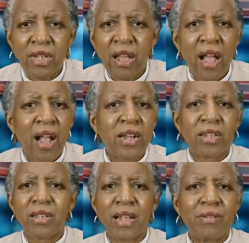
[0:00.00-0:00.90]
tired,
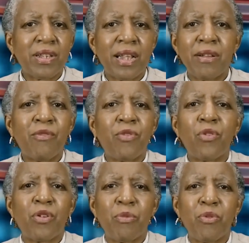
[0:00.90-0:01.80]
decide, I just ain't going to
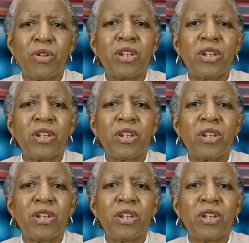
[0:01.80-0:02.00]
vote no more.